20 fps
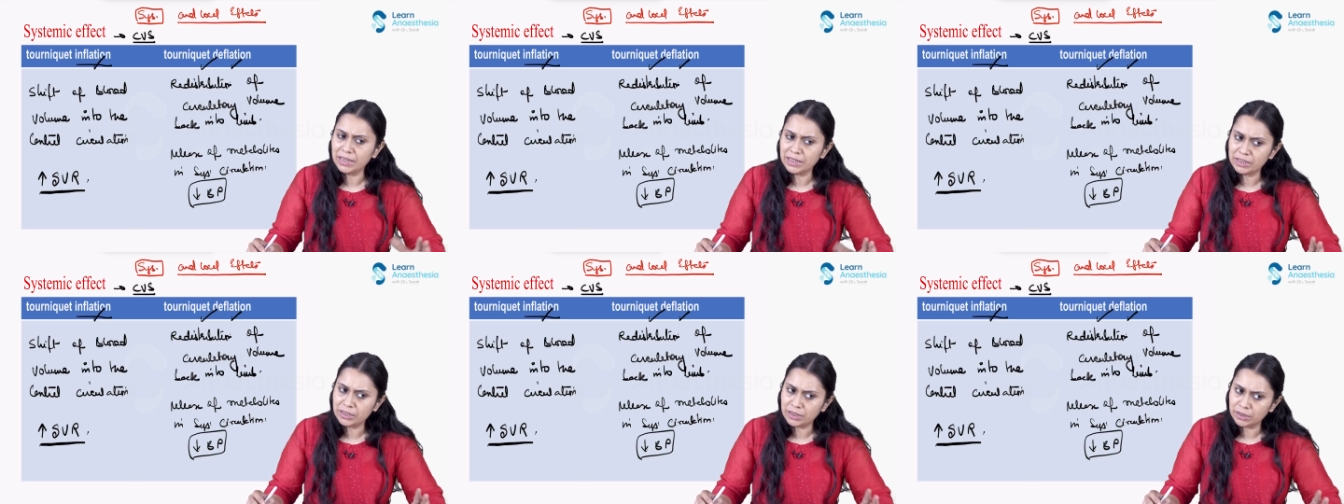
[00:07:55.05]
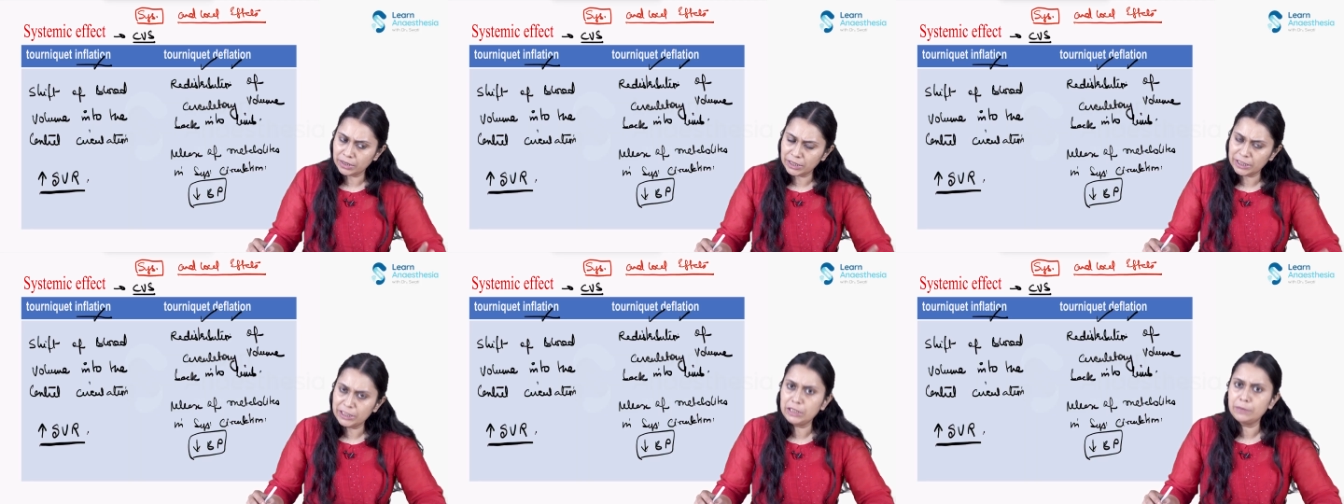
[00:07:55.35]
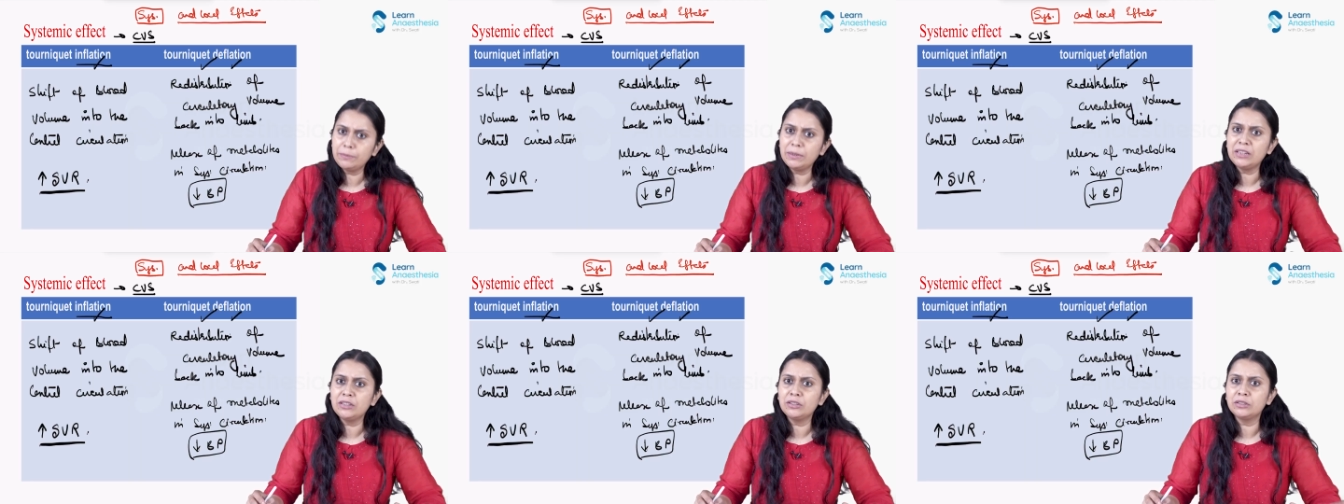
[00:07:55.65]
it
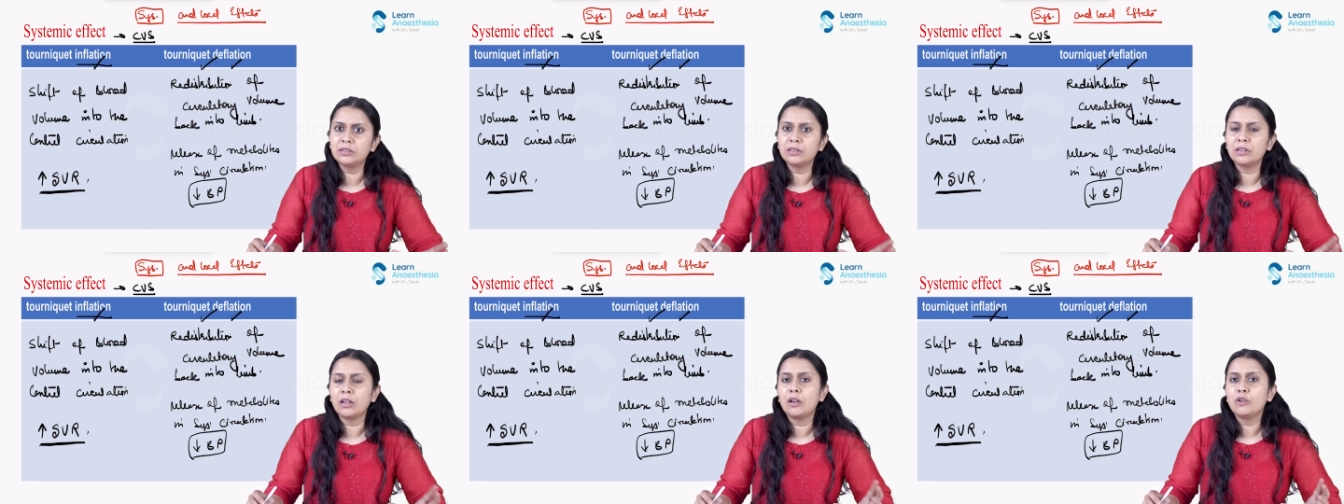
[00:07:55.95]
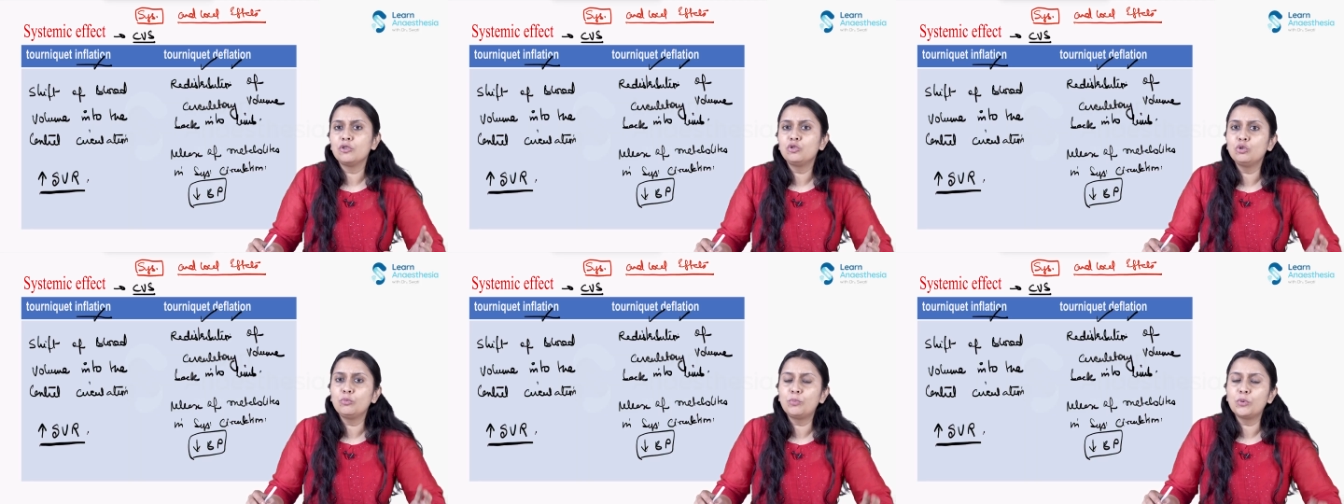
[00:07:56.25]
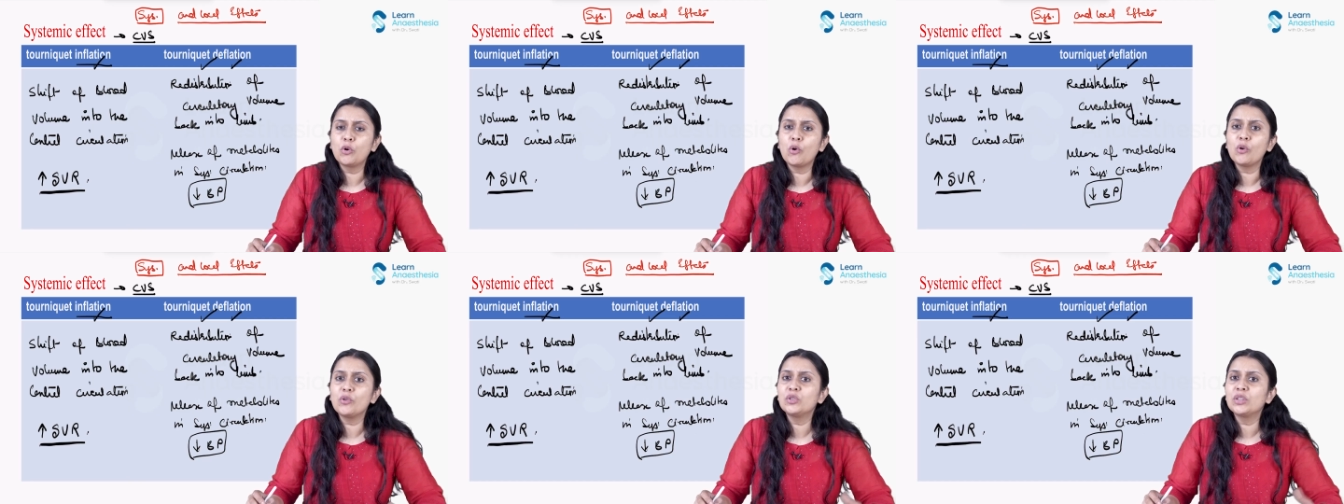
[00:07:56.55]
inhibits
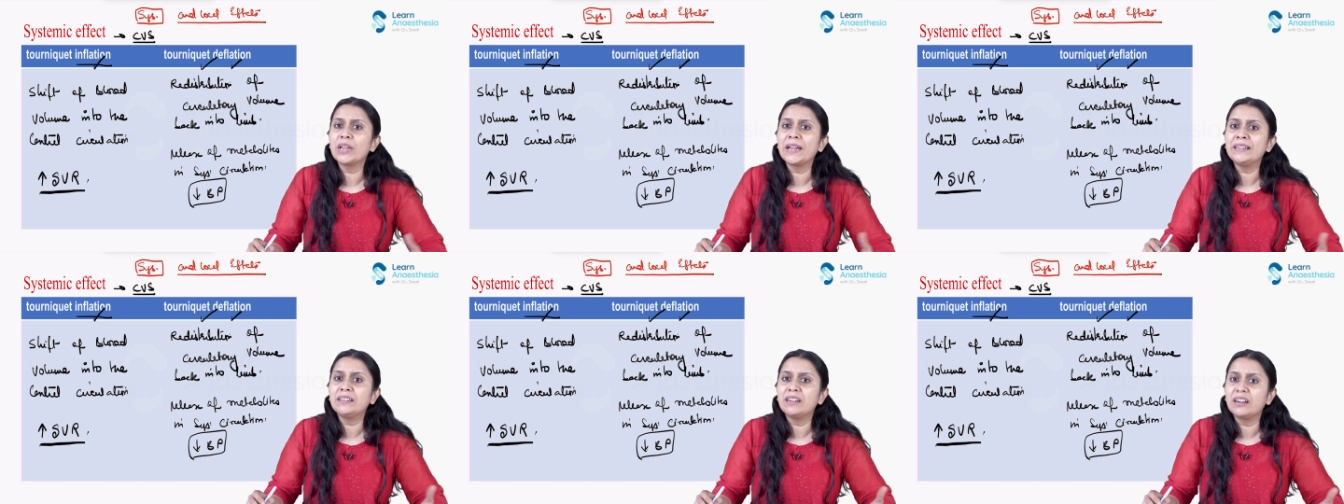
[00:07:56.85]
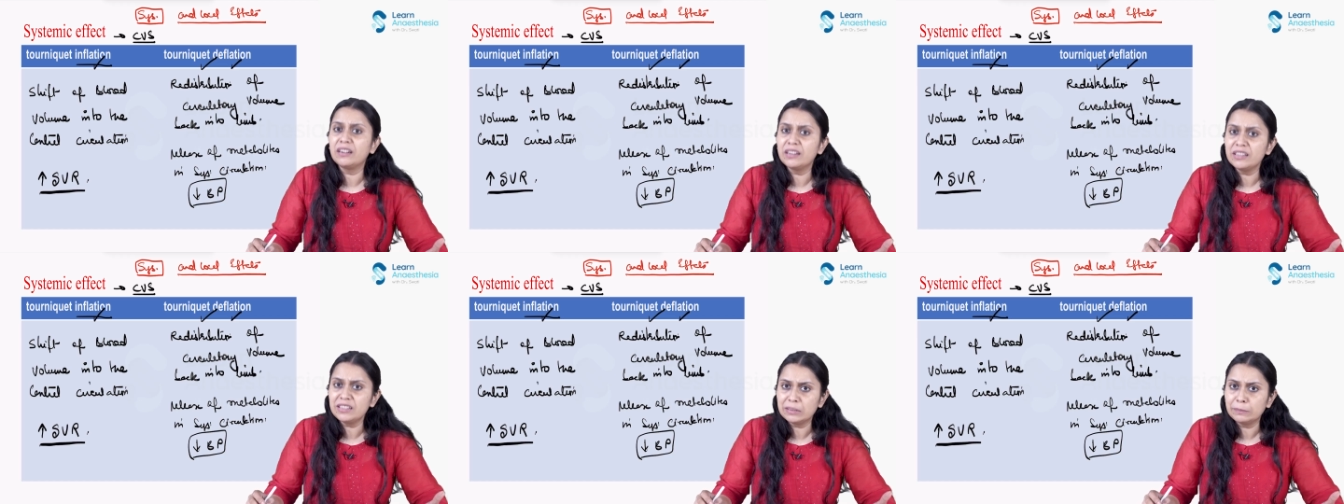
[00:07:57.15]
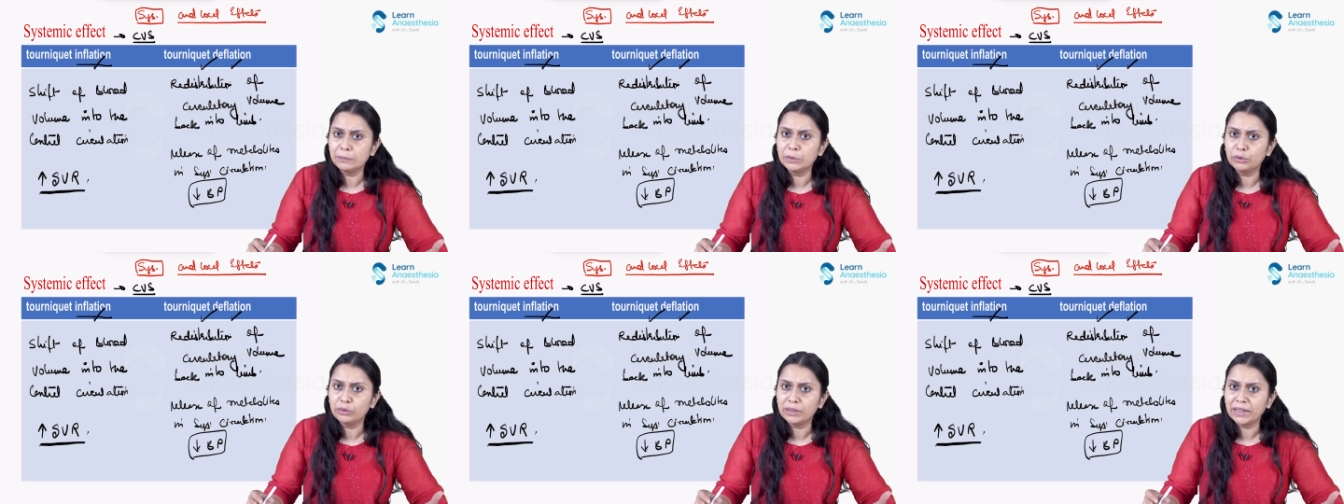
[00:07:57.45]
superoxide
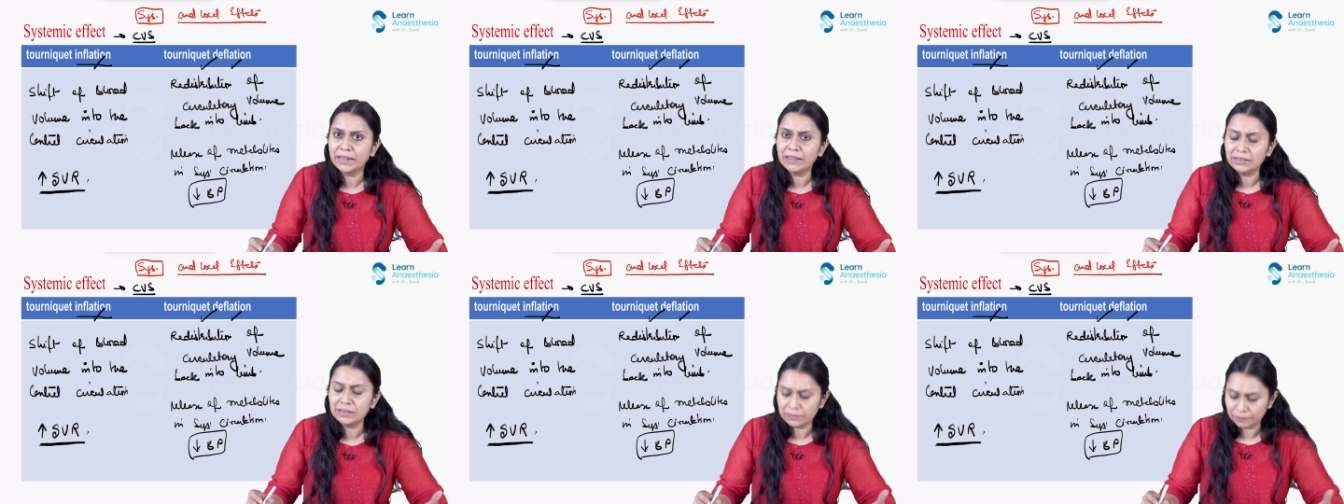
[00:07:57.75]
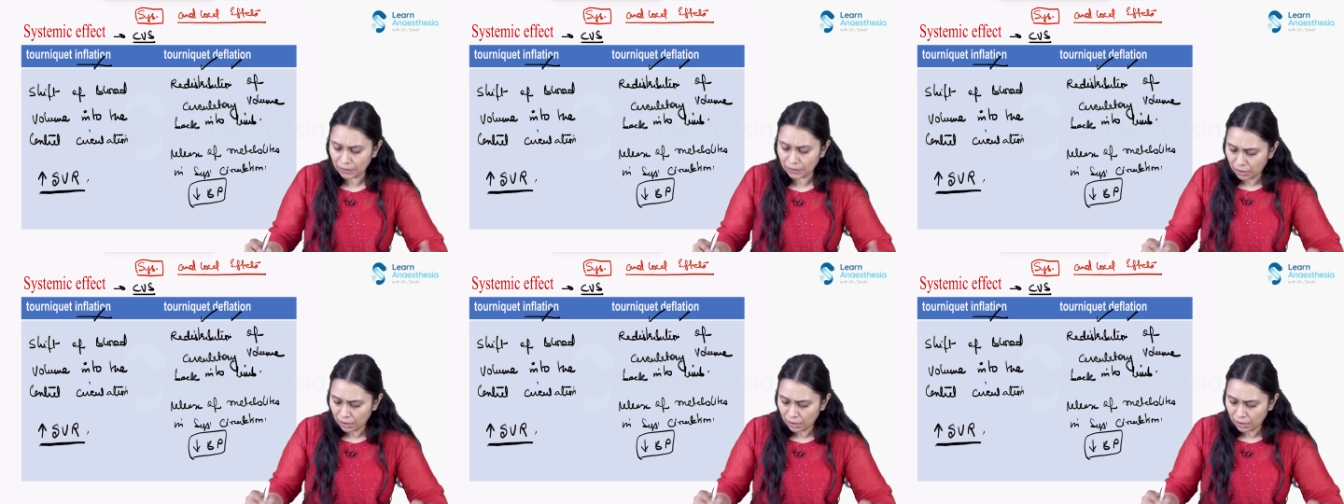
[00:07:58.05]
dismutase,